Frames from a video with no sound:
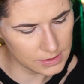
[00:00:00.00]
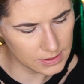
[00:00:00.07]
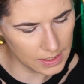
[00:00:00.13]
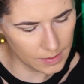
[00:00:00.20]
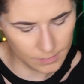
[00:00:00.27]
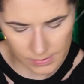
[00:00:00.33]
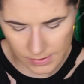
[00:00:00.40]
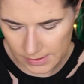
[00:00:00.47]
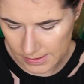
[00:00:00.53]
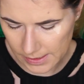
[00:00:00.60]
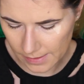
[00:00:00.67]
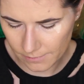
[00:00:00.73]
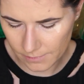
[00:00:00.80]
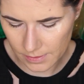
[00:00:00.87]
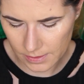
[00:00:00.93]
is number
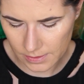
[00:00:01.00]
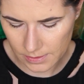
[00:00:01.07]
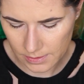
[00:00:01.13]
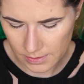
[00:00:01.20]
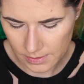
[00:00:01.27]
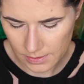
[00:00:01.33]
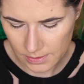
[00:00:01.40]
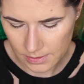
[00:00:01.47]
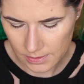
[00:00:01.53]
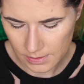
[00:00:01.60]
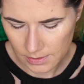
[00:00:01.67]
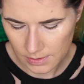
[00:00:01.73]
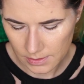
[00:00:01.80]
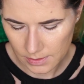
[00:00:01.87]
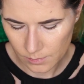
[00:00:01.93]
seven
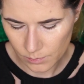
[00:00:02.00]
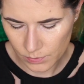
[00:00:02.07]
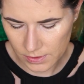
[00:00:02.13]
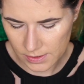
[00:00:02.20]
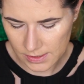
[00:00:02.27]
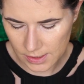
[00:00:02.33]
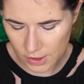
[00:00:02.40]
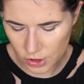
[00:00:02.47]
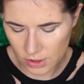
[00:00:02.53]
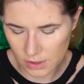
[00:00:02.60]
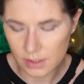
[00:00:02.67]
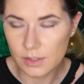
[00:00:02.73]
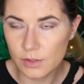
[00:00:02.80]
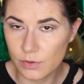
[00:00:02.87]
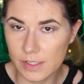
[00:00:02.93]
precision
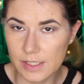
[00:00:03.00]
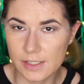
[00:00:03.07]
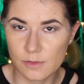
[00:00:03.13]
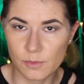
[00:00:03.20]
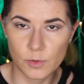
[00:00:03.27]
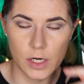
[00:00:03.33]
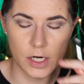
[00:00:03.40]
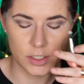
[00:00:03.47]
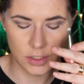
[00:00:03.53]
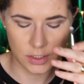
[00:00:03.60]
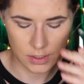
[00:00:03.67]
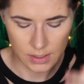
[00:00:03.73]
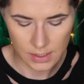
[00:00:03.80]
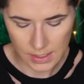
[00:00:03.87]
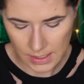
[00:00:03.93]
crease
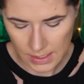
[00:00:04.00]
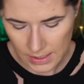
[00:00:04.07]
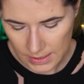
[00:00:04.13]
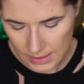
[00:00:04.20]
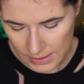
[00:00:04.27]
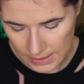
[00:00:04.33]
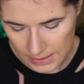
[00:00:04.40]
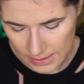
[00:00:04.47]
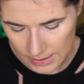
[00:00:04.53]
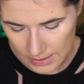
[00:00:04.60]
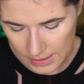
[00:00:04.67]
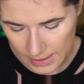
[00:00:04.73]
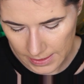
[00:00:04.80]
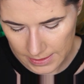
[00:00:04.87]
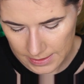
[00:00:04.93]
brush
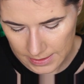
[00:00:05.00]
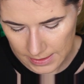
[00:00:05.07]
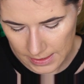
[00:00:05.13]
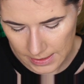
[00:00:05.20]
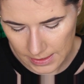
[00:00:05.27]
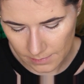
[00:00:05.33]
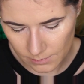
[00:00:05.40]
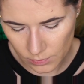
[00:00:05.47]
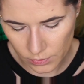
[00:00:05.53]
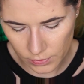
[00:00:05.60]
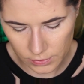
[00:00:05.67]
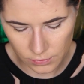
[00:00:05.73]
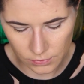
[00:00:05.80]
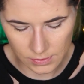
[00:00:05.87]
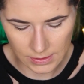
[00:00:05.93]
and I think I'm
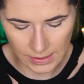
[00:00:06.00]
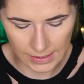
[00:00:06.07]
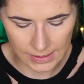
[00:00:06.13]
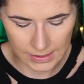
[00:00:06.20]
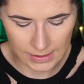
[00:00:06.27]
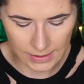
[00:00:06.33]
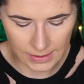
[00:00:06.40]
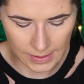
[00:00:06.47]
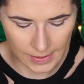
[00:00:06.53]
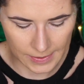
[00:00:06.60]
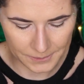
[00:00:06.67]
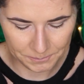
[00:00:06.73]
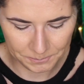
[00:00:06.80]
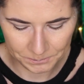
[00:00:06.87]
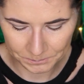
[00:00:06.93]
going to take
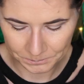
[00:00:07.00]
um,